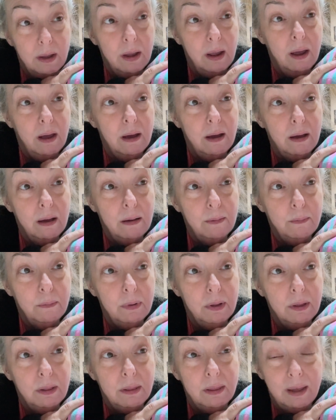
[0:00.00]
um,
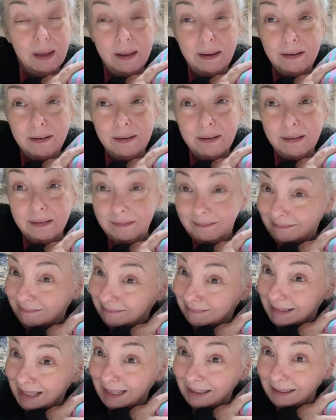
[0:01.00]
then
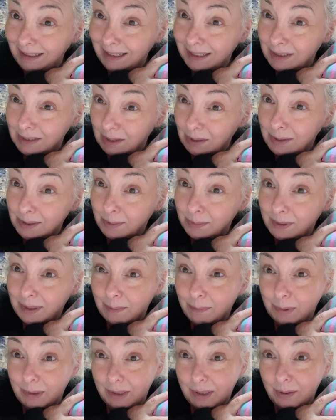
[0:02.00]
that link is also
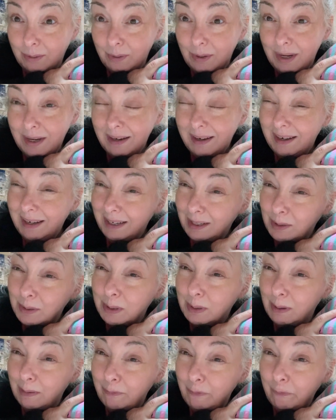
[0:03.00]
down below. I
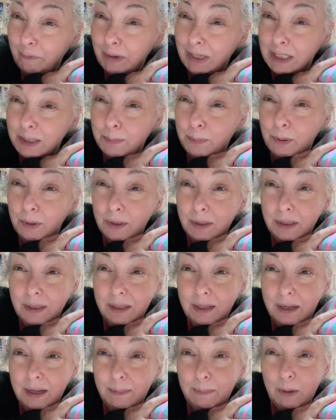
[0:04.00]
also have a Facebook
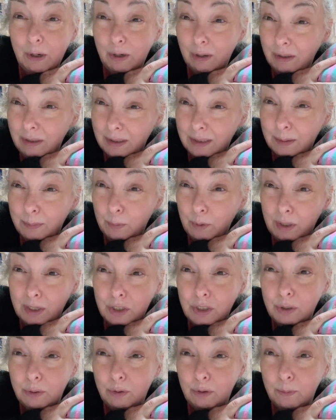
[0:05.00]
um, art and
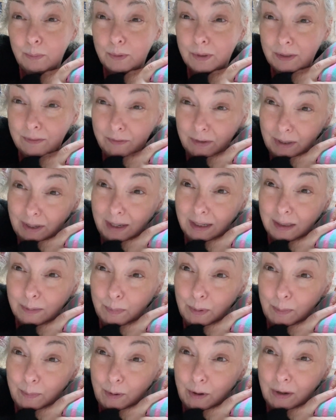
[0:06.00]
inspiration group, so if you'd like to
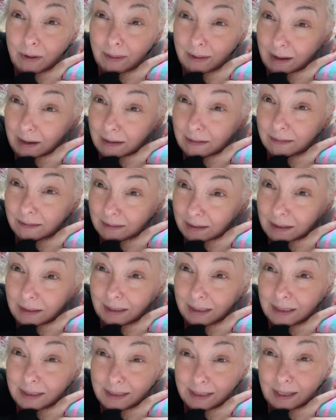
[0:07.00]
be a part of that, the
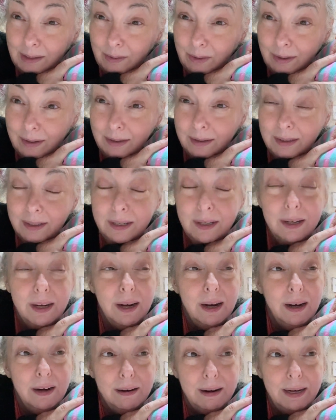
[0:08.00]
link's down there.
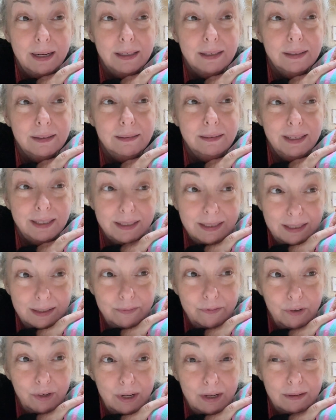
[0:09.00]
All right, that's it
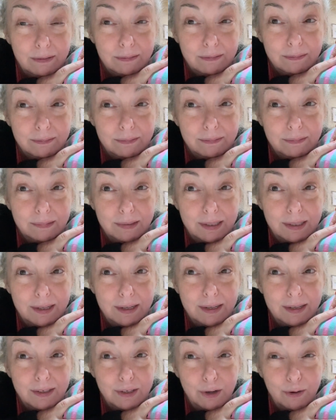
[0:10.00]
for now.
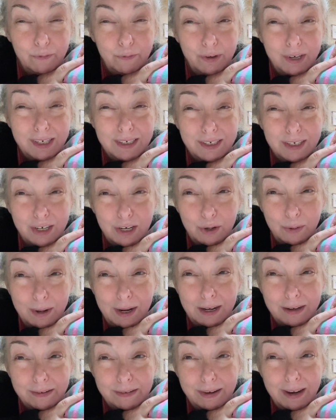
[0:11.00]
Don't forget to go
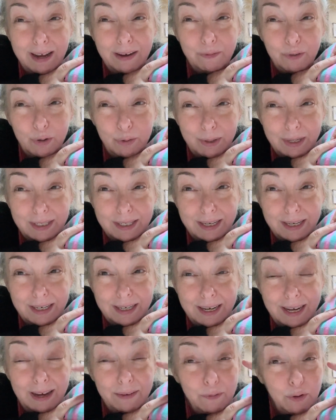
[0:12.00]
out, have a great day,
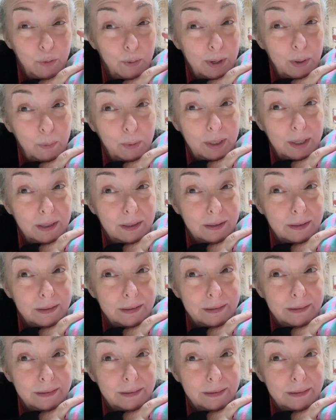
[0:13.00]
have a great week,